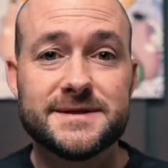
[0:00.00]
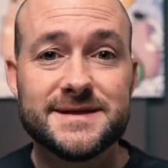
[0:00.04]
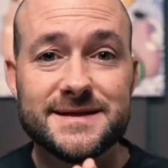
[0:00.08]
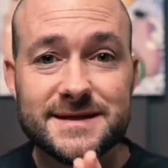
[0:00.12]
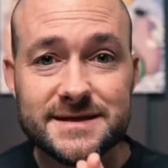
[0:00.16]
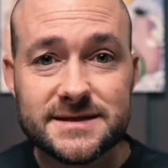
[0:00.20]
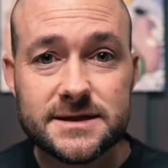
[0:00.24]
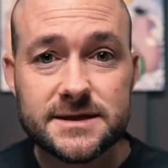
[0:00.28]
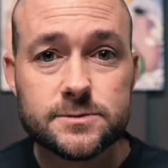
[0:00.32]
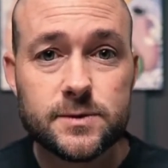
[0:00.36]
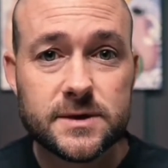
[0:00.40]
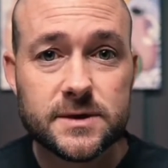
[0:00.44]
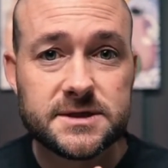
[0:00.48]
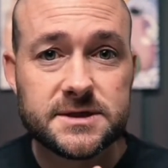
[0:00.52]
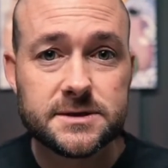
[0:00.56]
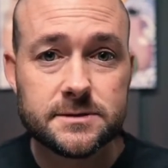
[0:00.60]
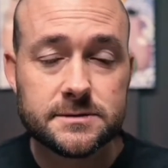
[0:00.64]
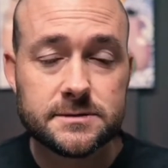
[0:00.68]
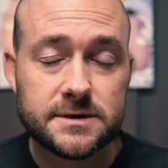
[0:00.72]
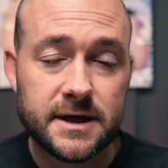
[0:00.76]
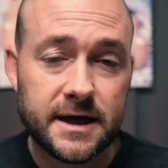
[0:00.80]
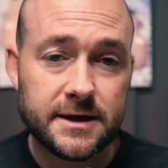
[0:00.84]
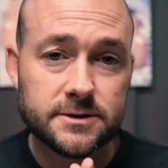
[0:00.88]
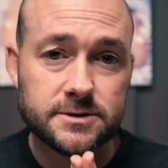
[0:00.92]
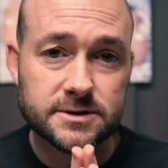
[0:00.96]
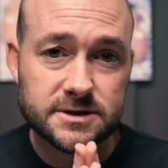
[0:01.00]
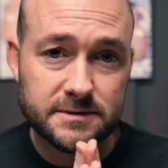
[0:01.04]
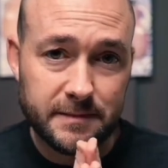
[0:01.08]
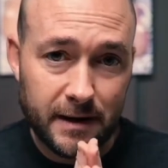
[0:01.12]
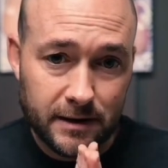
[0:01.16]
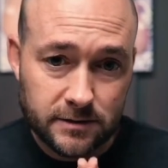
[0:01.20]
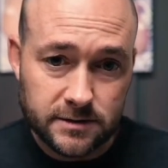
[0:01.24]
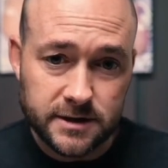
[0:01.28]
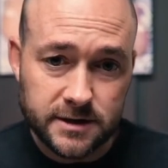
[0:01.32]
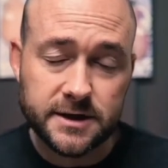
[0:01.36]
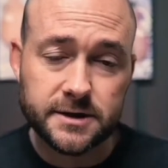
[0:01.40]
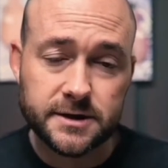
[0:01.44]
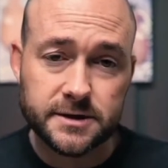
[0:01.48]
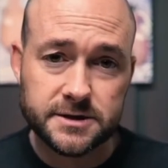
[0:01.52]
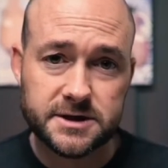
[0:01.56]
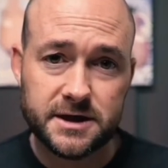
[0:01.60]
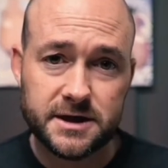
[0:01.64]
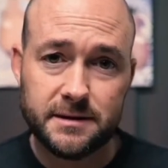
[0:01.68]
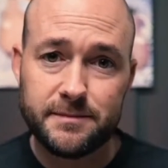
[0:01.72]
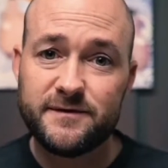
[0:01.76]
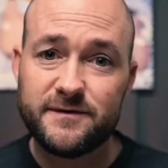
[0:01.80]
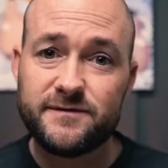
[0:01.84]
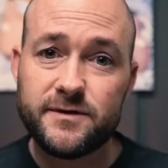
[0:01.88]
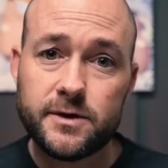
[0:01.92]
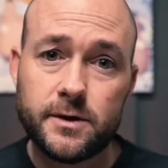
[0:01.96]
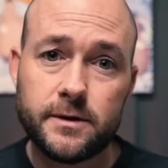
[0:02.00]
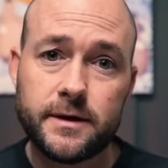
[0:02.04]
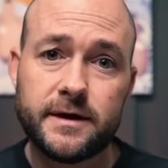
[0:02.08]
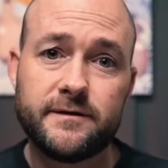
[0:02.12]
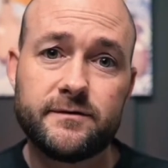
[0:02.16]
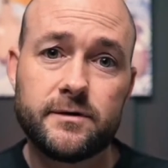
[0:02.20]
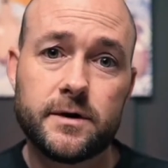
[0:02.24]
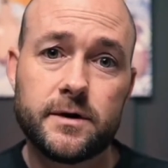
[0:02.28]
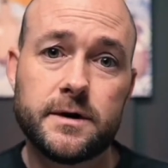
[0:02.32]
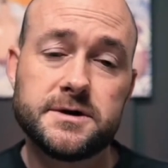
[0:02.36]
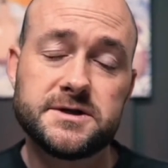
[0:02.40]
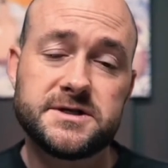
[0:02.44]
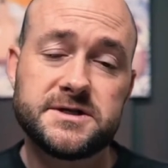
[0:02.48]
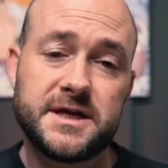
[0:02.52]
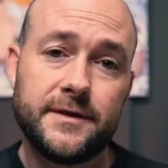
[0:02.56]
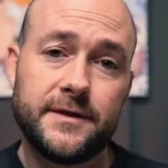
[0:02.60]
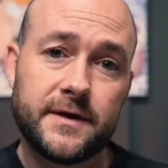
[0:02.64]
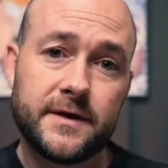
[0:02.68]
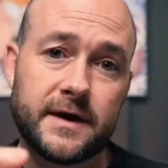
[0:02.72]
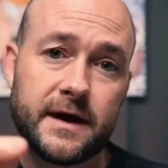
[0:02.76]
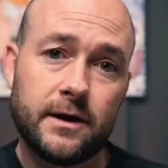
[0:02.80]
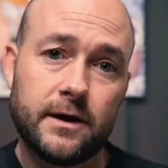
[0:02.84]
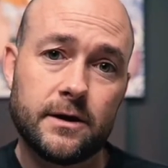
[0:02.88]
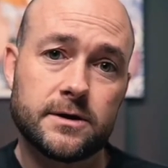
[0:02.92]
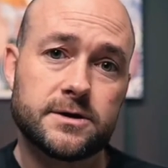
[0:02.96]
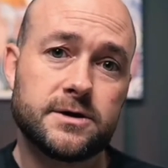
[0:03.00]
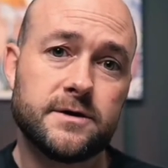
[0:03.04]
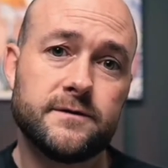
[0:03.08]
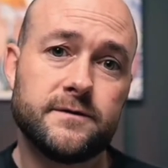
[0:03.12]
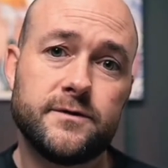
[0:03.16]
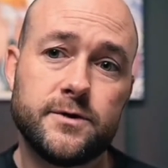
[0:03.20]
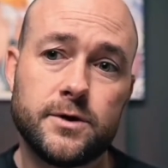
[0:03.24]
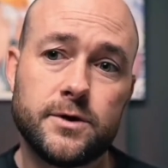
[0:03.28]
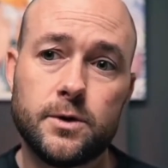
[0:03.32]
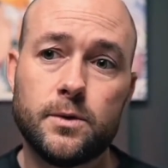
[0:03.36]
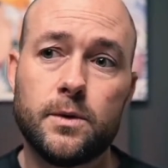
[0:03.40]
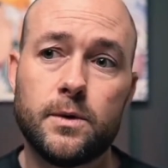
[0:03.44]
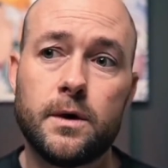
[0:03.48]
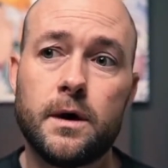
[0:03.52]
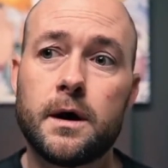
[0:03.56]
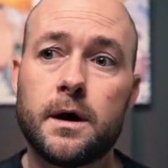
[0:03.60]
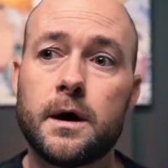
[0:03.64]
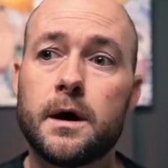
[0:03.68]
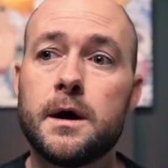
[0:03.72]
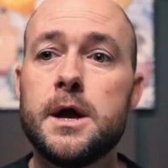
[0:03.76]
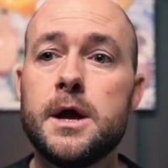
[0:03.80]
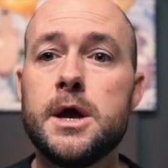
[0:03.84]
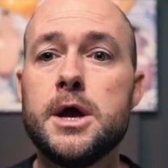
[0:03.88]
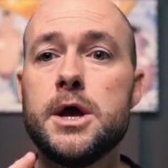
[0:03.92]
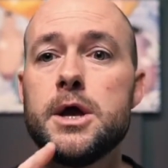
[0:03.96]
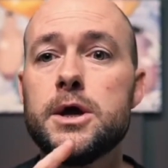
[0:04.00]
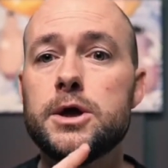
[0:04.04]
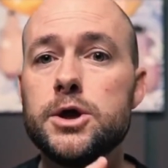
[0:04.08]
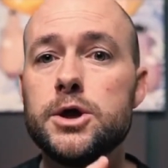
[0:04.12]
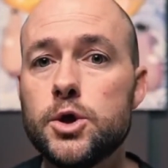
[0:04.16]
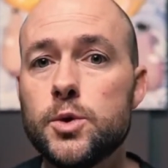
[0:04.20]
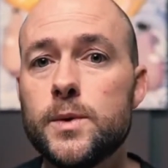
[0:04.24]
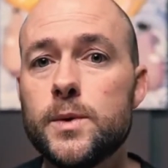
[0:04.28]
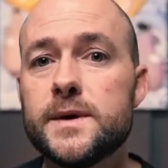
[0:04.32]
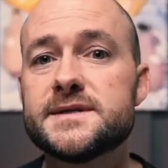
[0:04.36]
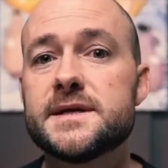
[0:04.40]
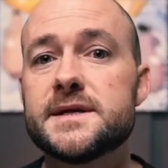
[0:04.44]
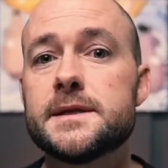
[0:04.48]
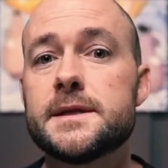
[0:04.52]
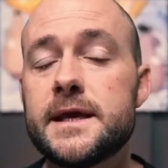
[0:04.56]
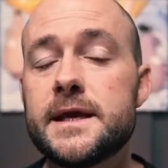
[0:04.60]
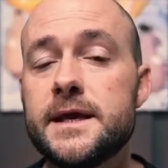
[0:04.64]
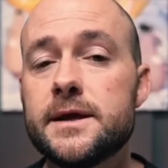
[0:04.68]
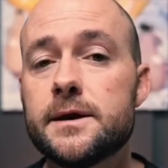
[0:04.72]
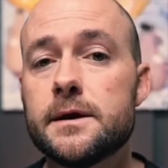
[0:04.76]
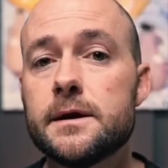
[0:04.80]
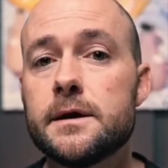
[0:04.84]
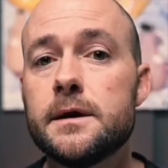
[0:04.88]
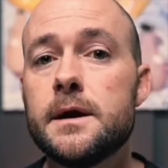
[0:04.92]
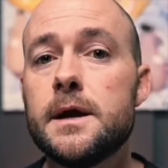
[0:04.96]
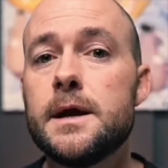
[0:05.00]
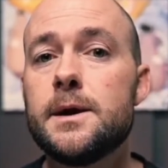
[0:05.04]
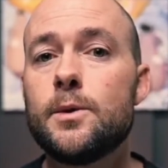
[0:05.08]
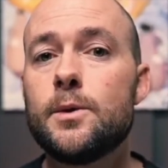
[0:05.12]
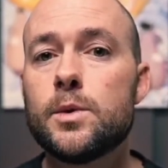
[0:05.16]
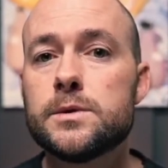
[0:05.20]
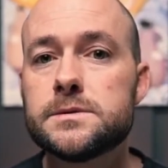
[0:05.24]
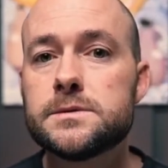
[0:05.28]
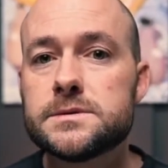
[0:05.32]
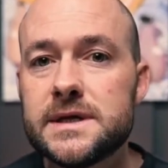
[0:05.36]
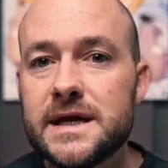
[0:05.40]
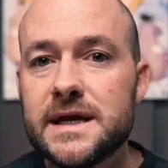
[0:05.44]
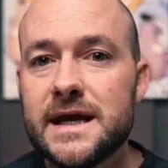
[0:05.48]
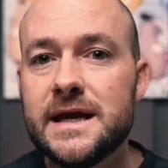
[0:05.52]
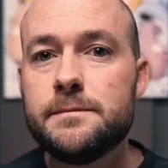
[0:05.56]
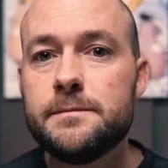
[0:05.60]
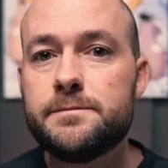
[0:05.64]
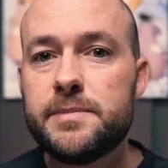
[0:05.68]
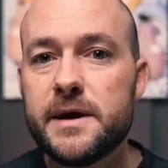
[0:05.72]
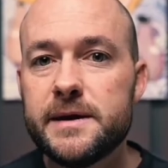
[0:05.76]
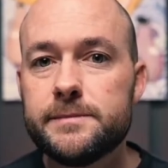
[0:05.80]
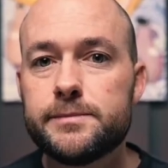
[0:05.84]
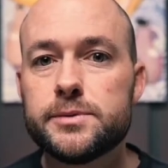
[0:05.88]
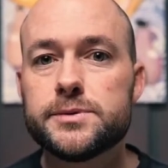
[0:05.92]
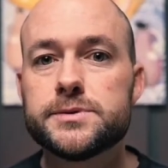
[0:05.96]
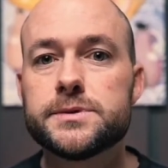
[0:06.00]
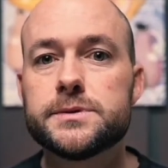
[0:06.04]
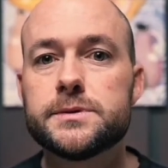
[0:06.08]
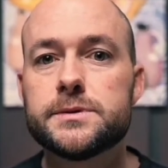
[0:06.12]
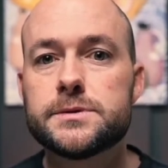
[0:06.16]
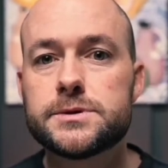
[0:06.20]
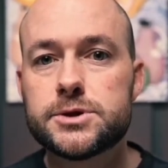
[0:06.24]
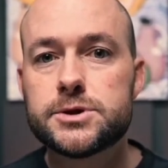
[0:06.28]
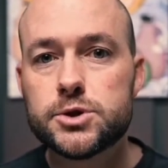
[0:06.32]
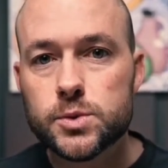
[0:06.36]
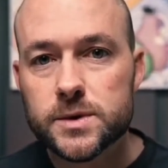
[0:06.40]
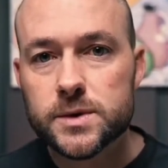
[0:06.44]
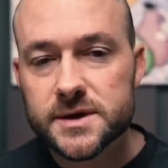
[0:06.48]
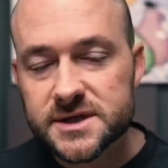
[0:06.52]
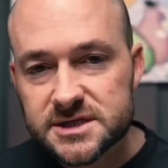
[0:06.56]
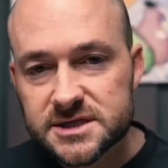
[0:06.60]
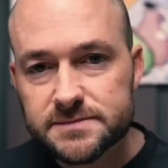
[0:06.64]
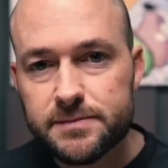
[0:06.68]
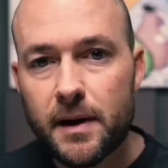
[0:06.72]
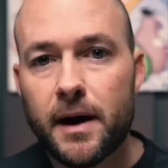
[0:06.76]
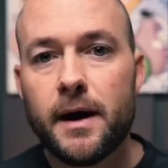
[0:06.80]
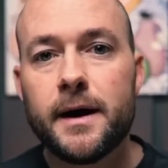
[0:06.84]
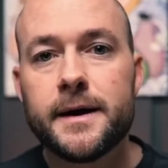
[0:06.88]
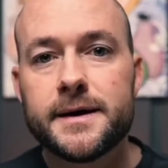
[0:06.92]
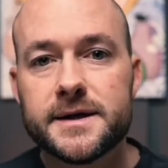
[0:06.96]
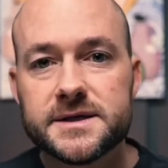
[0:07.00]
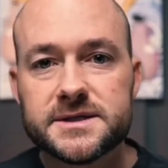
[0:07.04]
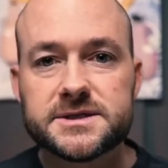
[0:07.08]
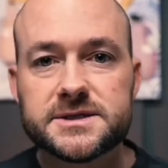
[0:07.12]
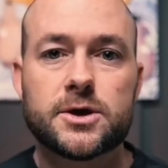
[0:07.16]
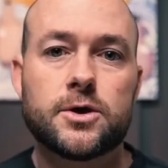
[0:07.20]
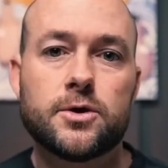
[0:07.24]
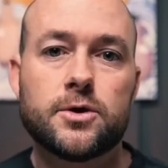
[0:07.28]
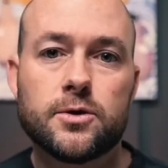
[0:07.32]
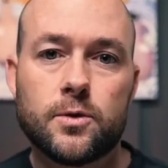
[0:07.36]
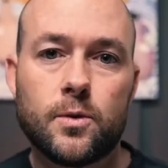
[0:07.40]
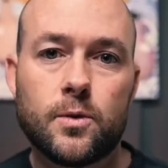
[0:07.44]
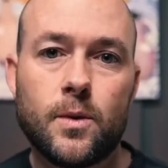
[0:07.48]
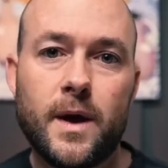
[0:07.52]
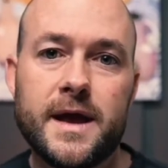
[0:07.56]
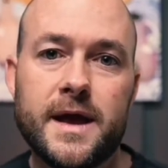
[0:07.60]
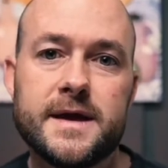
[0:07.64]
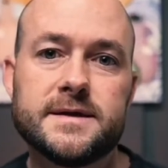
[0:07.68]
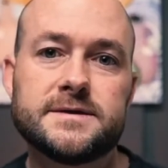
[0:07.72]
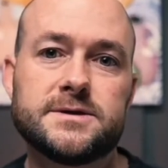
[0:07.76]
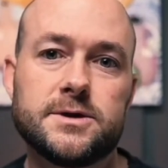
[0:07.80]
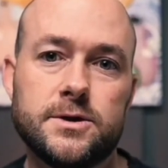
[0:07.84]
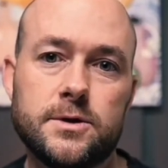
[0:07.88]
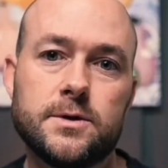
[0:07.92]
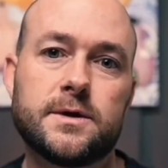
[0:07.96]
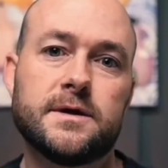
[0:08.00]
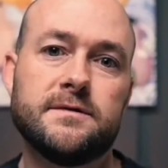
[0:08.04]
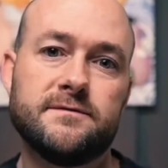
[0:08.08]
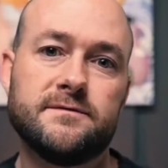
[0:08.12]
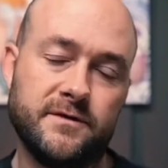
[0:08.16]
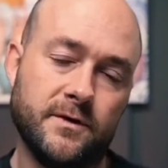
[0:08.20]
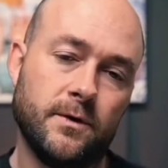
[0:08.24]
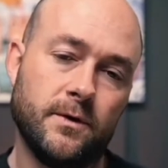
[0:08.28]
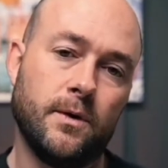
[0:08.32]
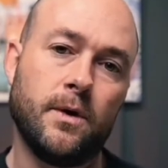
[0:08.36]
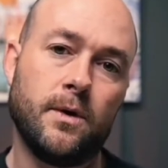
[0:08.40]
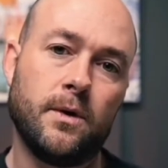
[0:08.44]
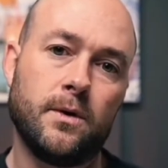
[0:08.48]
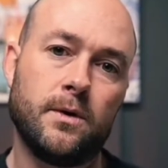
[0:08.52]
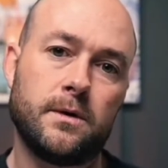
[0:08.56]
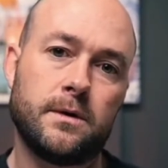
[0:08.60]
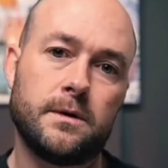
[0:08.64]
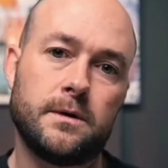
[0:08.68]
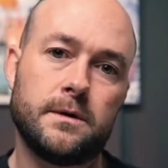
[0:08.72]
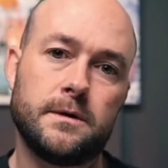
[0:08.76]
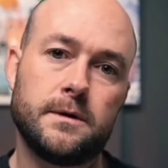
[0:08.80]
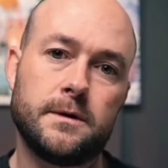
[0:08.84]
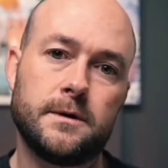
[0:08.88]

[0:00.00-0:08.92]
And this is what's so dangerous about leadership. If you don't ever understand the character of who you are, you as a leader will need people to respond a certain way so you can feel whole.